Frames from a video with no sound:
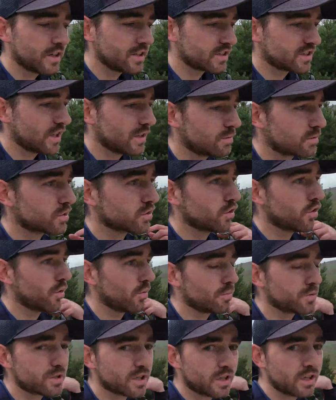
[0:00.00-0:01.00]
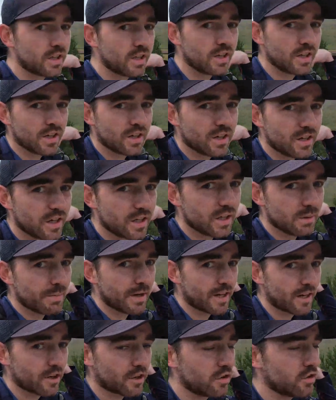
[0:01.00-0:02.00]
steep slopes at the
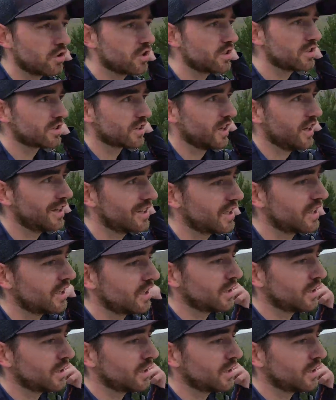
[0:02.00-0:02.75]
Benachurin side,